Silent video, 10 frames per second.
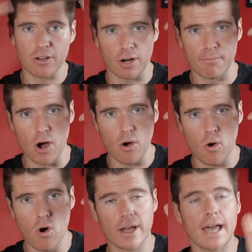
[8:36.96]
got a
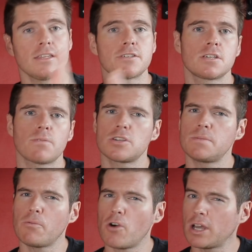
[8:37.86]
mohawk, and this is supposed
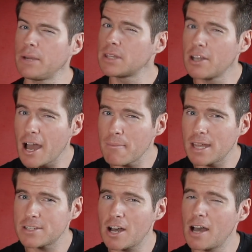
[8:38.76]
to be working with the
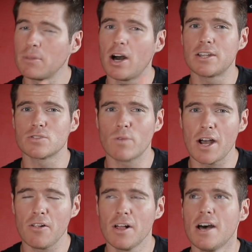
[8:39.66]
Nightmare timeline as
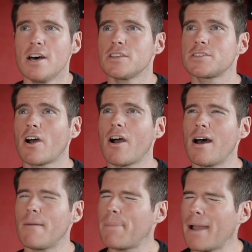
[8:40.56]
well.
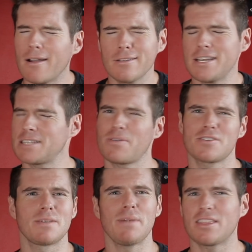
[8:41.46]
So apparently it's
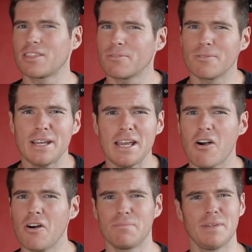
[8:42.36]
supposed to be 3
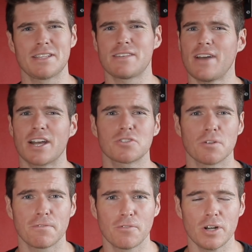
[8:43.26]
odd minutes of
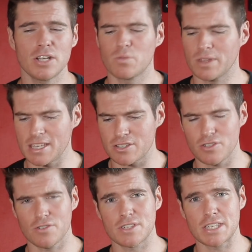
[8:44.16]
extra footage with this
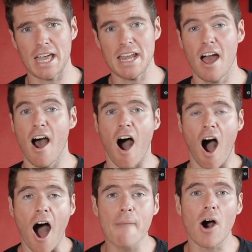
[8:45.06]
new scene.
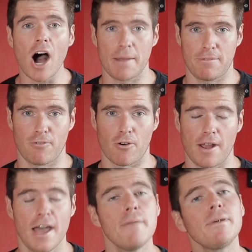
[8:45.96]
I'm hyped for
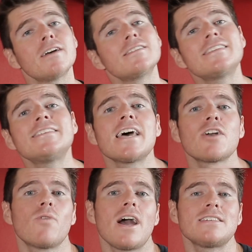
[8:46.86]
it because it
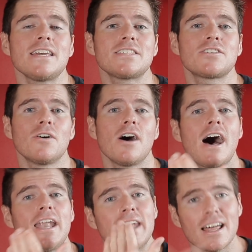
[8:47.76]
segues
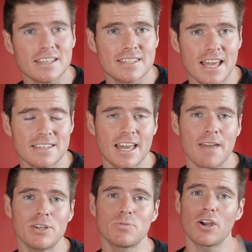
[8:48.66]
into another teaser
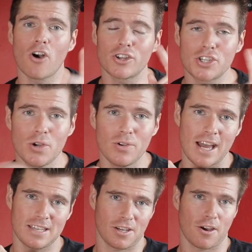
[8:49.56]
image we got 2
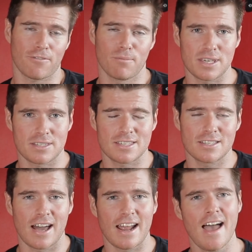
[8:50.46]
days ago from Mr.
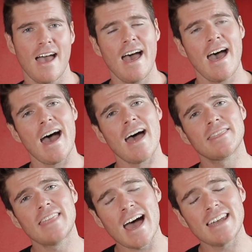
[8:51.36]
Snyder,
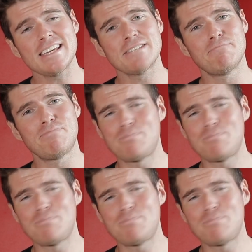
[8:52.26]
and that is